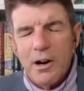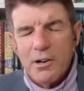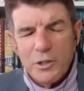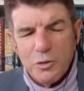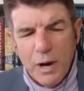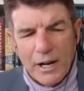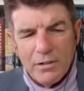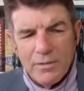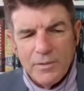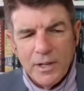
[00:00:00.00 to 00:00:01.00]
Carney's
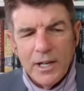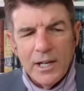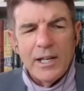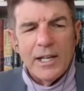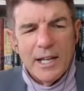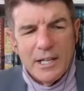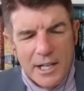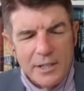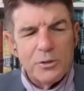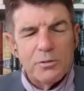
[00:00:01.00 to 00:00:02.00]
record. He
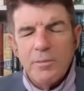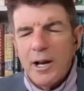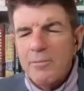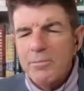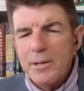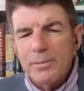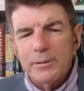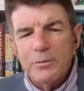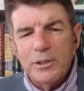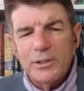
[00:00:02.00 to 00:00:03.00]
needs to remind
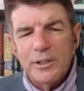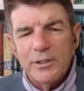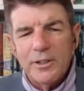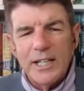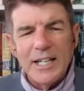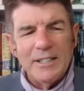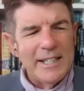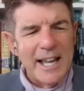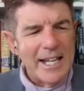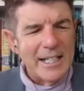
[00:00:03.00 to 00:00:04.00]
people of what's out there, and
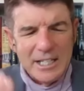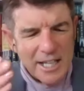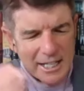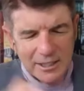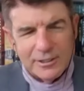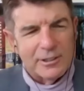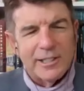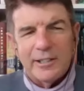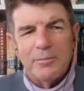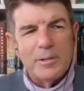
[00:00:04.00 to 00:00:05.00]
he needs to
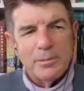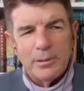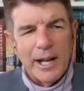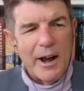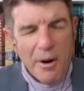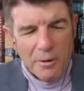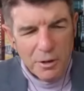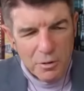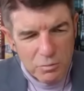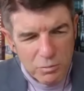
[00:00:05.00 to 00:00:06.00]
tell people how
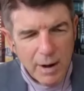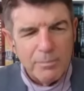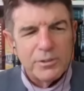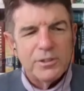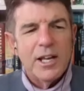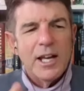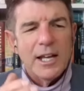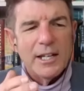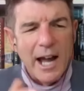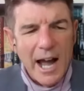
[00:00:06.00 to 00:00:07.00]
corrupt
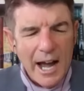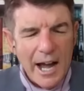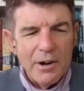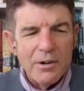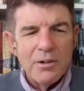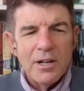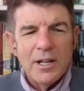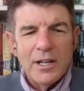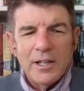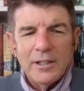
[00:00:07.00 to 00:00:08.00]
and how
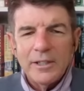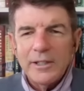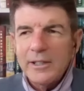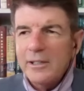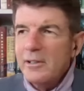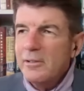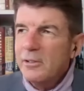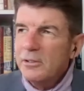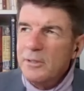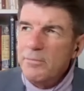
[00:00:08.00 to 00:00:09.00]

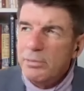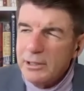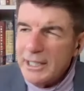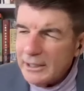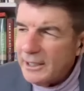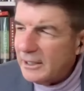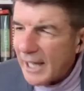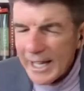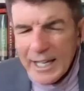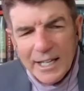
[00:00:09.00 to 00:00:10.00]
completely
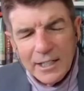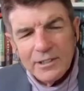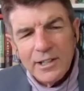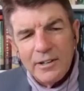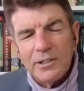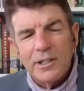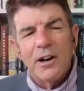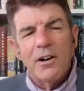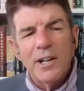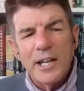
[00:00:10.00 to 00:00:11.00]
lacking in integrity
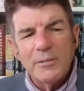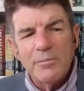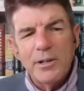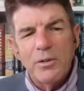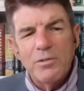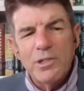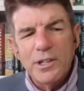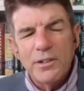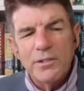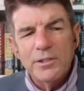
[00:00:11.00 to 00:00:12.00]
Carney has been over
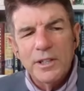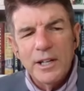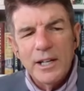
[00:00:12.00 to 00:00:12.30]
the years.